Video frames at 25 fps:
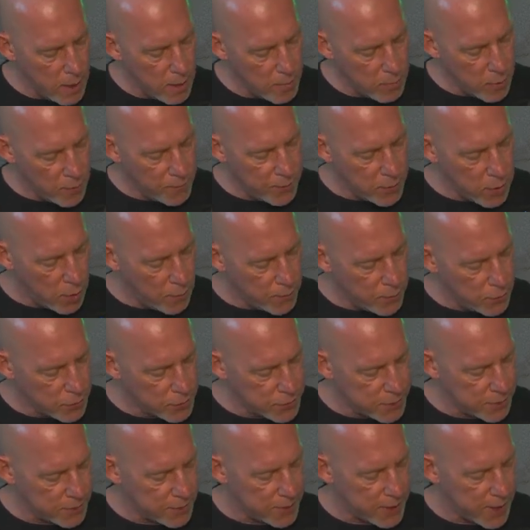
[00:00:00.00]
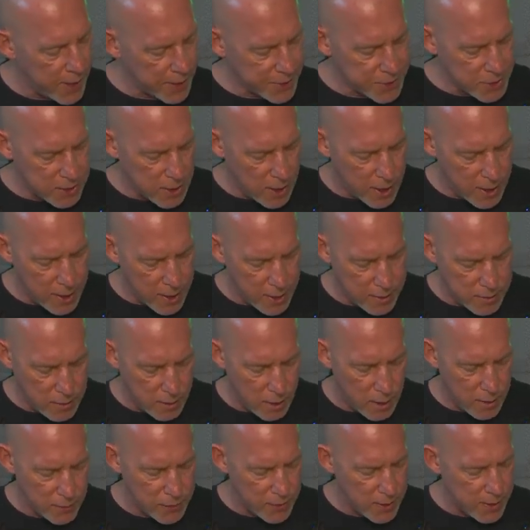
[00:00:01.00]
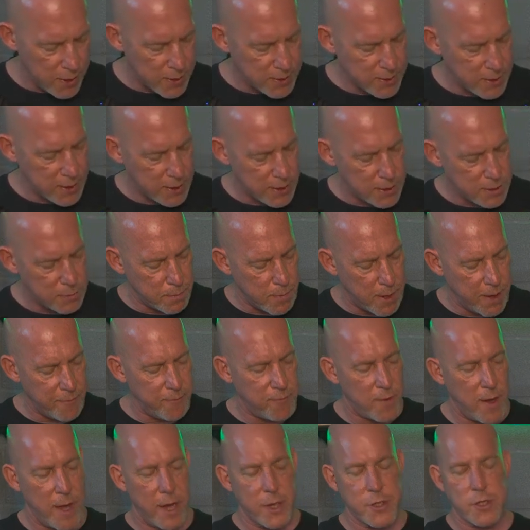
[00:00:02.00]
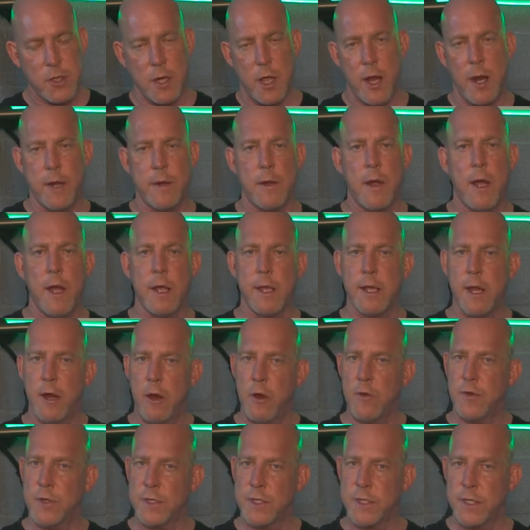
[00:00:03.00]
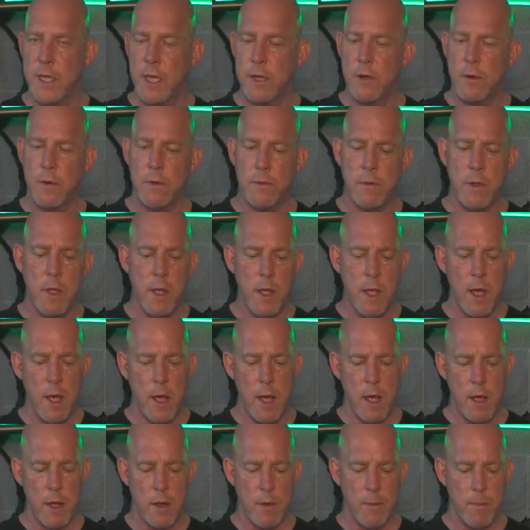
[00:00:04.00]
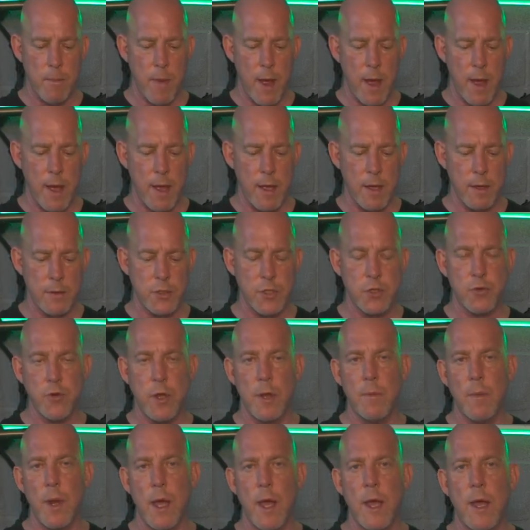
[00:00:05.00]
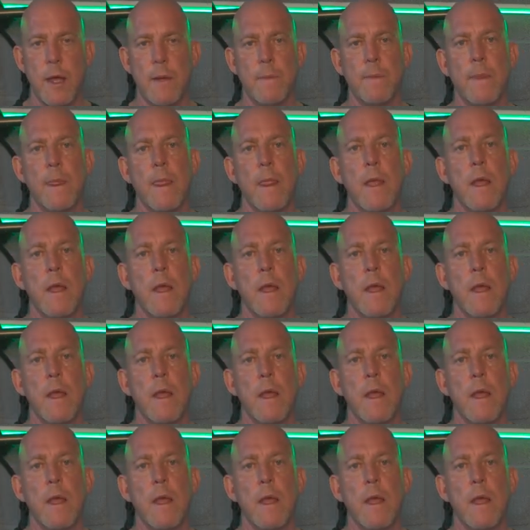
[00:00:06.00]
Moving over to the next line on this is my flashlight. I carry the Stinger by Streamlight.